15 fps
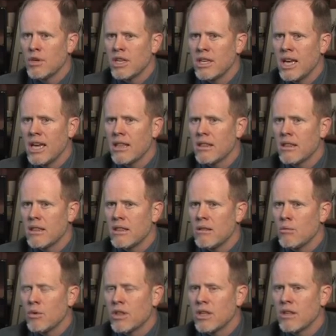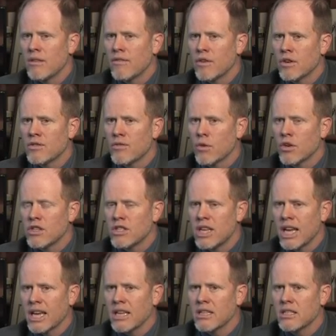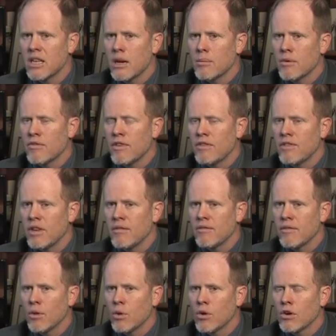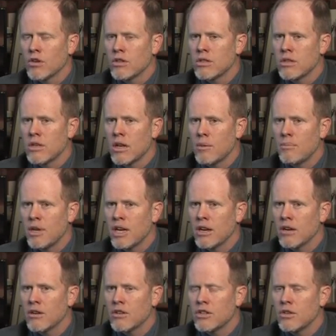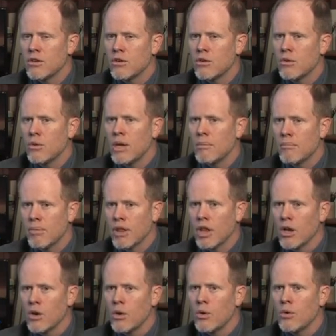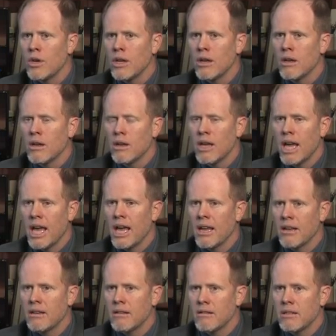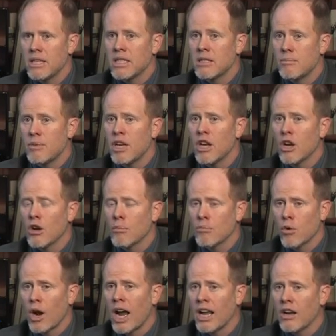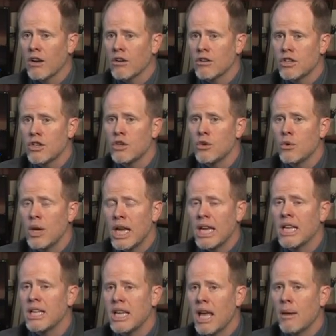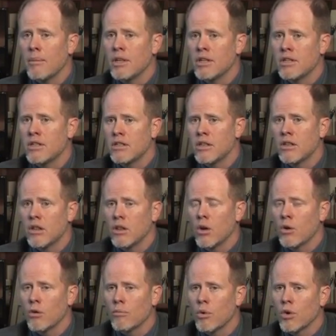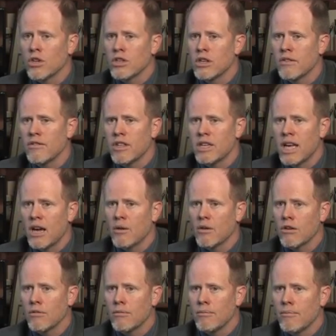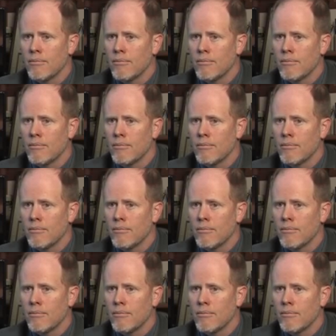but yet within the first 4 seconds, the upper 15 floors appeared to implode and disappear prior to any damage to the lower portion of the tower.